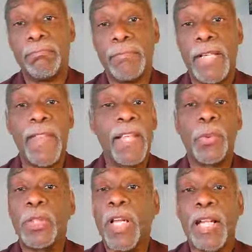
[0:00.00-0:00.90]
And that's
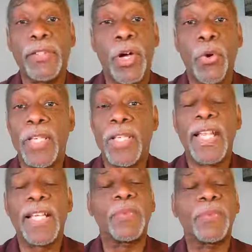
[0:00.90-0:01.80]
what God is always,
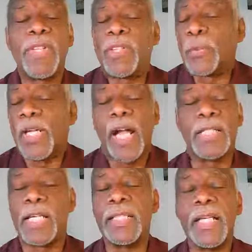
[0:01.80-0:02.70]
that's what
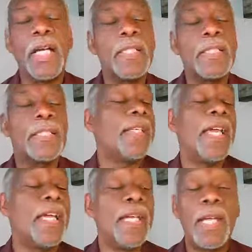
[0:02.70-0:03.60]
God's saying to us
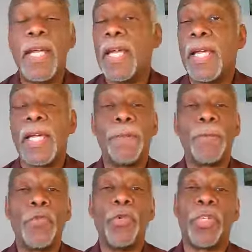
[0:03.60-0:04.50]
today.
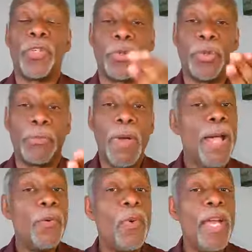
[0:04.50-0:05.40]
You can do it
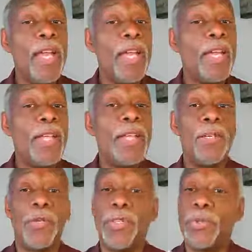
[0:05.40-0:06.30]
my way.
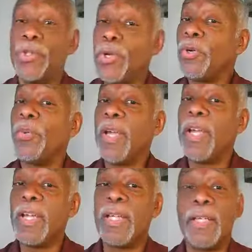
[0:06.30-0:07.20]
You can do it your
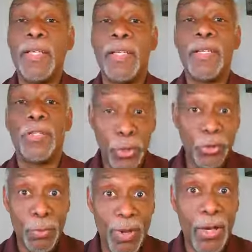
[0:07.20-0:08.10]
way.
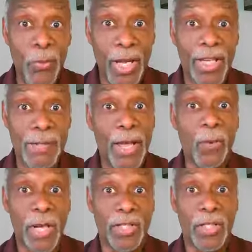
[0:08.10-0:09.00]
Choose my way, because my
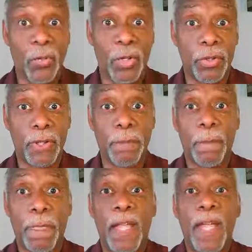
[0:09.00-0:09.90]
way is going to work.
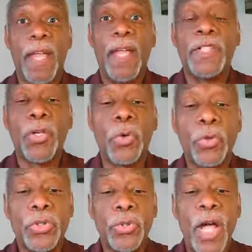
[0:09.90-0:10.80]
So
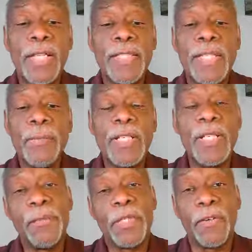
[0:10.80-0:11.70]
God's limited
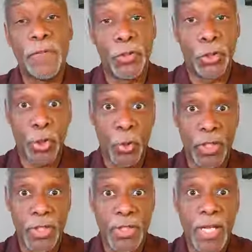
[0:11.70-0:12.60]
himself to
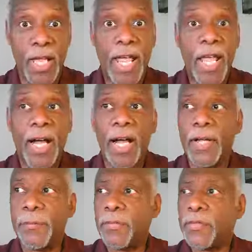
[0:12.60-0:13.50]
choice.
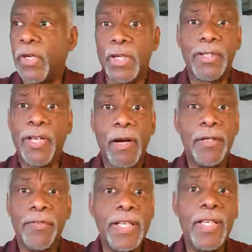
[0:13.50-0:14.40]
Started in the
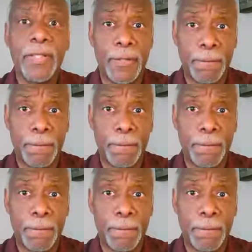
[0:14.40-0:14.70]
Garden of Eden.